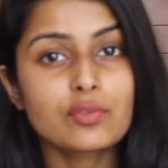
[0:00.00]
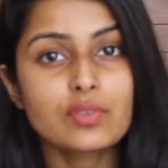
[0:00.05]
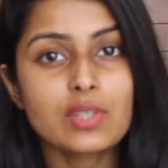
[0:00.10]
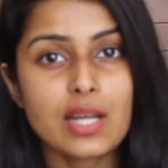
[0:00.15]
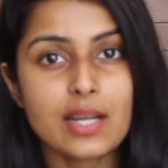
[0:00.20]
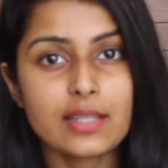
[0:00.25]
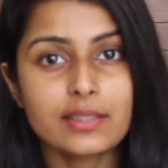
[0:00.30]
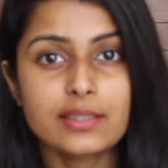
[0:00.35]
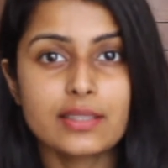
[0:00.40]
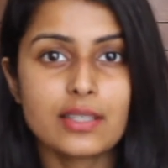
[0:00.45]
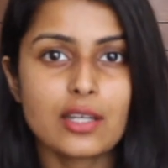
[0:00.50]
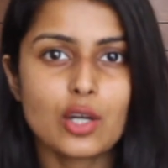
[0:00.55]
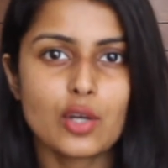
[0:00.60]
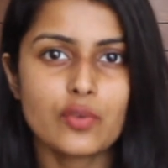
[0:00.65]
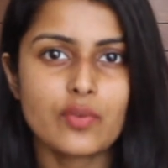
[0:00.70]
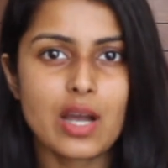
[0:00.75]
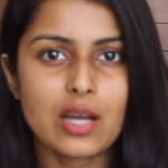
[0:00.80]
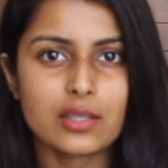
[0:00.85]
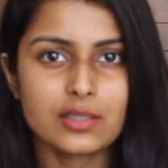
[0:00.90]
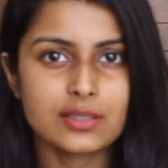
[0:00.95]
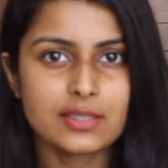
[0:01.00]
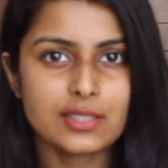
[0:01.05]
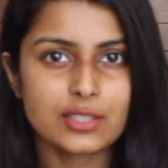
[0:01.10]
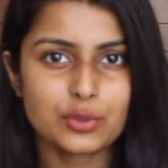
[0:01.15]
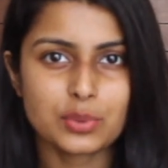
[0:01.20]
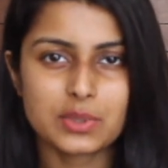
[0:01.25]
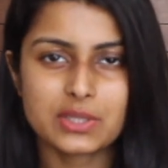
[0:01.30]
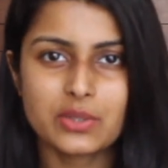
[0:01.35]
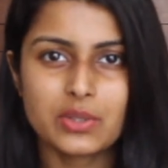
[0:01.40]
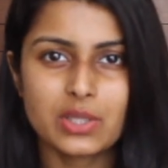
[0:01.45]
different idea of how the
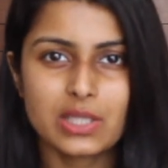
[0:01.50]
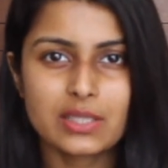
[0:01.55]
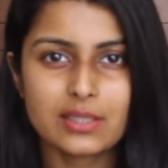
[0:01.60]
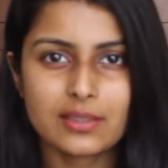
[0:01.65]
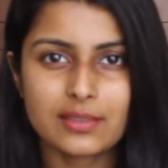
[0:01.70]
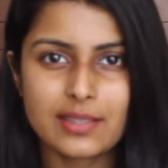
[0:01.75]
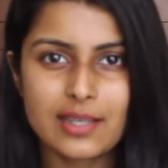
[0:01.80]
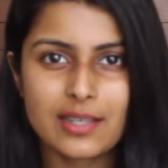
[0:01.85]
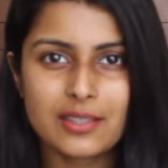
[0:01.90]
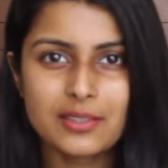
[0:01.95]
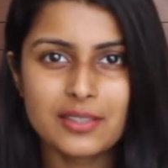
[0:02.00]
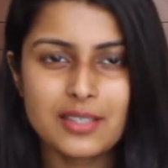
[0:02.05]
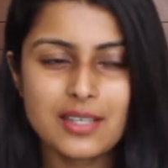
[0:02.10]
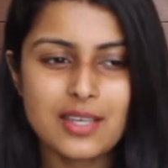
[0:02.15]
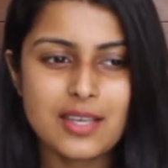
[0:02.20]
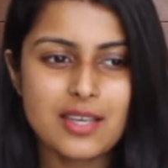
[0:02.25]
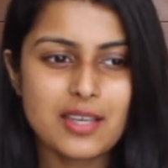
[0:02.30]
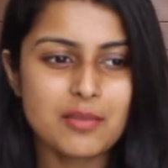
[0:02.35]
dish was going to turn out.